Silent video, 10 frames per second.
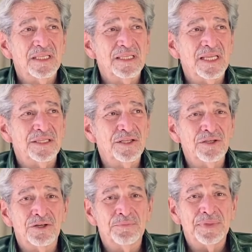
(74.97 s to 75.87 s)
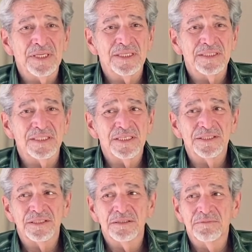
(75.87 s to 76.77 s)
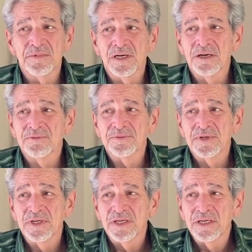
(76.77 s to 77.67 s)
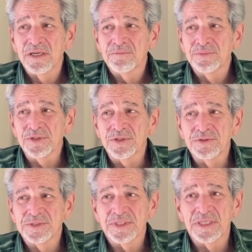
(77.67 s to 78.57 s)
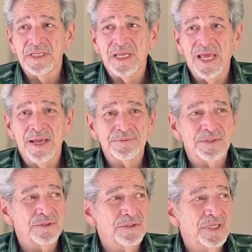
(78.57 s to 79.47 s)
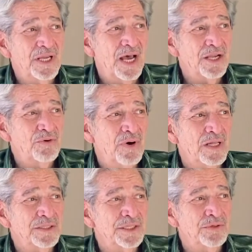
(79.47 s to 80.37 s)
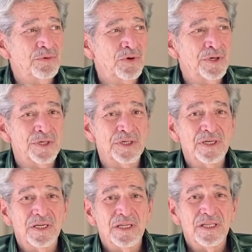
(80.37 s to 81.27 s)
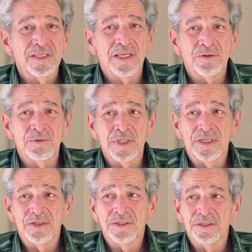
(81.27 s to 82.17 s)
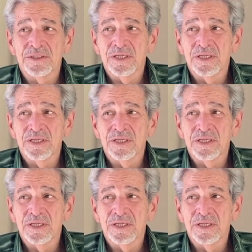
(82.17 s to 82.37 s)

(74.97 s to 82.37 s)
that the European system of producing absolutely high quality water that we could